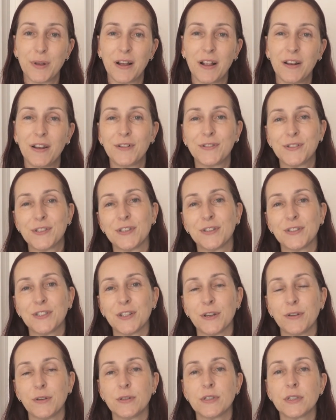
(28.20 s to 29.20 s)
I'll also show
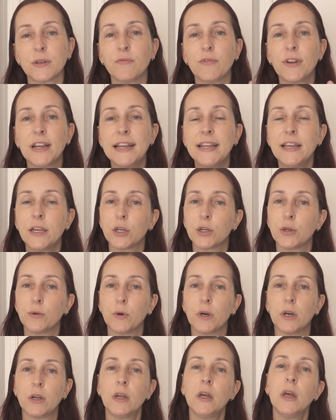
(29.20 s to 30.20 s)
you some really
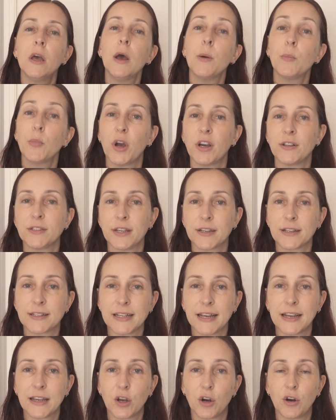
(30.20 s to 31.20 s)
cool products
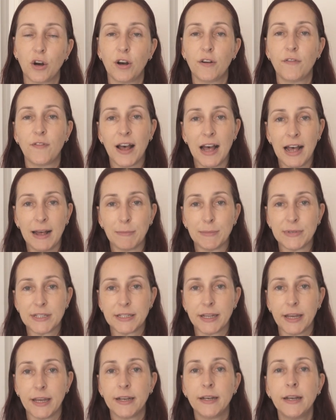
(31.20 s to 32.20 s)
I got off
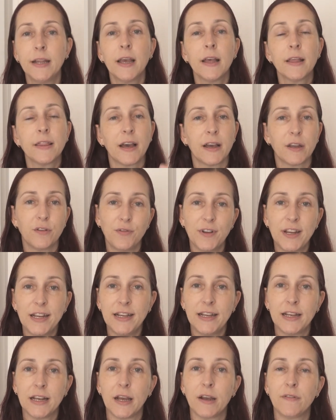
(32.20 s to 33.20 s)
Amazon that I
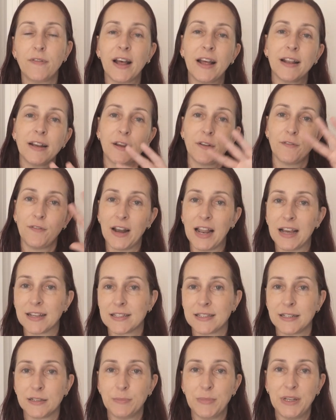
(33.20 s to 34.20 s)
really love and have
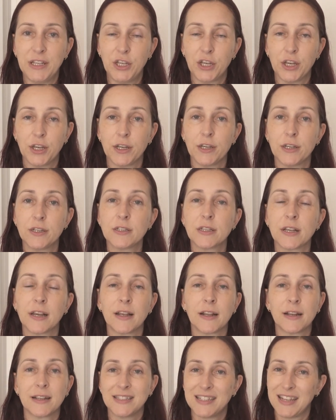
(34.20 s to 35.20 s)
lasted me years,
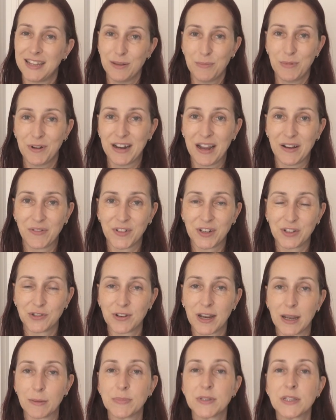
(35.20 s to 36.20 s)
and I take them on every
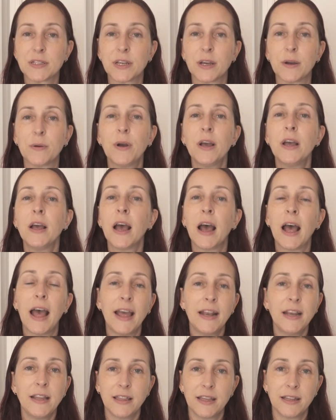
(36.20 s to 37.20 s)
trip. So
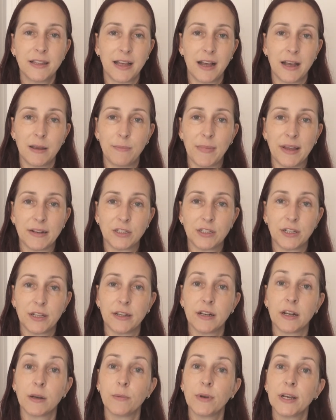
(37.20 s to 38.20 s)
anything that I'm
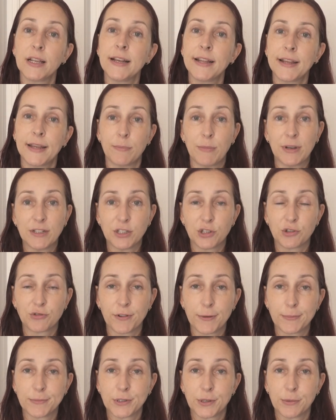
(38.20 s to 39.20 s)
mentioning, I will link in my
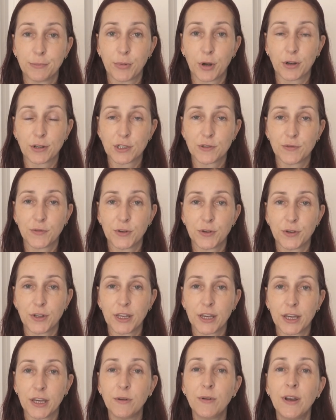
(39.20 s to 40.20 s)
description box for
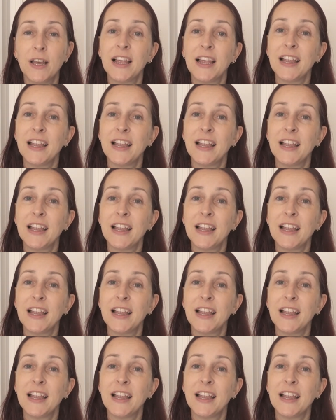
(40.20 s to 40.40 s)
you.